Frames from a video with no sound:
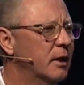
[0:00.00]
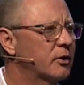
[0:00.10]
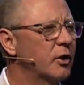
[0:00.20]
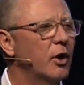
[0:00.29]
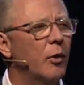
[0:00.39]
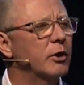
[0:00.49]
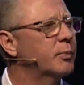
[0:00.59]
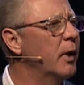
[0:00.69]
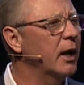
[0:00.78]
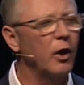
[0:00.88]
So no
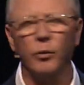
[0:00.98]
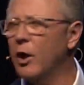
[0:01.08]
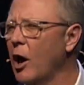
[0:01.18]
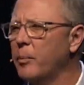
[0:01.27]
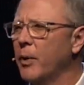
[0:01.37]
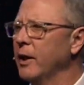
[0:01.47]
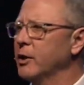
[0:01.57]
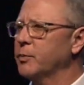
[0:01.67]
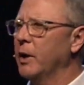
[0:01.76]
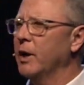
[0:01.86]
one's praying alone. We'll all pray
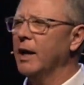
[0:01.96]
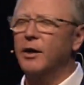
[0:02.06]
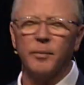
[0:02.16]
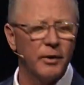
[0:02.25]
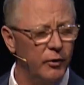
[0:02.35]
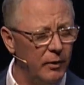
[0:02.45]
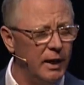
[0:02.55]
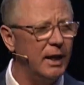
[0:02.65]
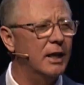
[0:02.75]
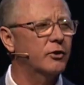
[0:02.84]
this prayer together. But if you
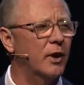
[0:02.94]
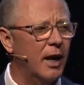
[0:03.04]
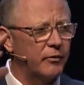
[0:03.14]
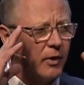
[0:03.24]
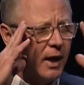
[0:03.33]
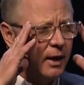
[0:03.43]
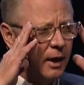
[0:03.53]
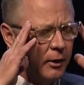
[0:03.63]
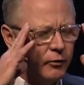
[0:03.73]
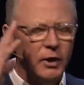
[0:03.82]
need to get your life right,
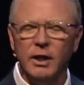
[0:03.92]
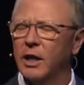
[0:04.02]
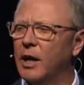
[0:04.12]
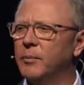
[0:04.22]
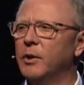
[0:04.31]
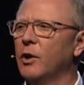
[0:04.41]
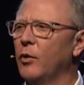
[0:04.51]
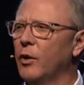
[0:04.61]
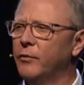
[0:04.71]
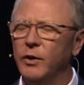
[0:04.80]
if you need to come to the
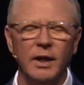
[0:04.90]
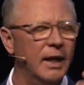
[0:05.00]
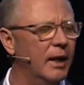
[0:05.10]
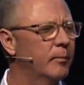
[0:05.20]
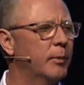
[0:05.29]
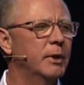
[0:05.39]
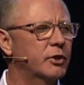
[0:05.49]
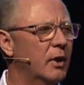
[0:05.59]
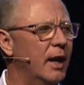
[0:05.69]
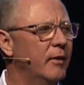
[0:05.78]
Lord, if you need to give him
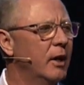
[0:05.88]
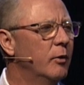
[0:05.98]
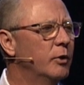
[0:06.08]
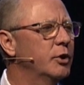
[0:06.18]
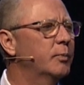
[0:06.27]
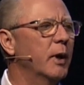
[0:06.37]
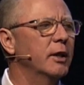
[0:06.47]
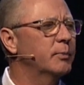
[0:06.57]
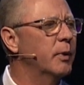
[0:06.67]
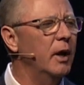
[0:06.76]
permission in your life, would you
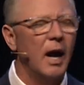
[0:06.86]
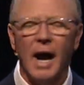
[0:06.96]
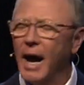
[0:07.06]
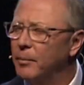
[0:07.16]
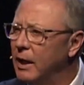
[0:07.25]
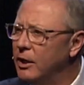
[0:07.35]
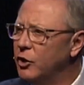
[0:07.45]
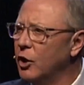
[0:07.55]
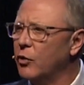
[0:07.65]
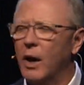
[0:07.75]
pray this prayer? I'm
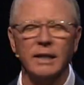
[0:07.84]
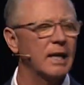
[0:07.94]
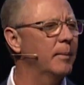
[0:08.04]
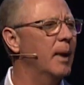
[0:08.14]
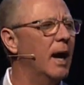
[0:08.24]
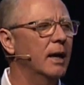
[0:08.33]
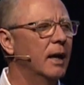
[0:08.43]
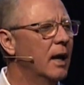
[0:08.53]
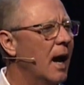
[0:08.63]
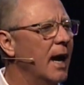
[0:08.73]
leading you to Christ.
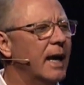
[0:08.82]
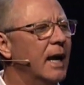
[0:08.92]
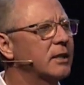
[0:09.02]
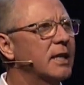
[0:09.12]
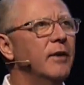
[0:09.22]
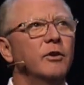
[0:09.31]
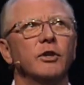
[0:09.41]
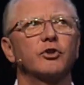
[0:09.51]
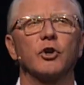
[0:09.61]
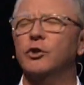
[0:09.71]
I can't save
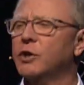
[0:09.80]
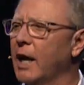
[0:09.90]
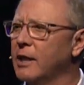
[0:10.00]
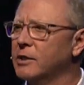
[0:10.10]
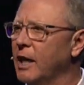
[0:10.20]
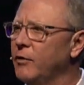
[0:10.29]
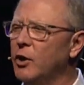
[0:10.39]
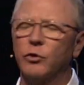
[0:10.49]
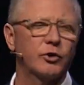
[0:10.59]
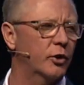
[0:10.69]
you. This church can't save
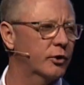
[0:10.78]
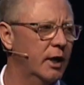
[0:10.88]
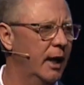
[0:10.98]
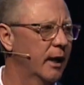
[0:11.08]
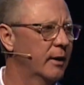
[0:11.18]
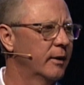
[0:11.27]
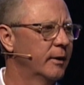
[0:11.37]
you. No church can.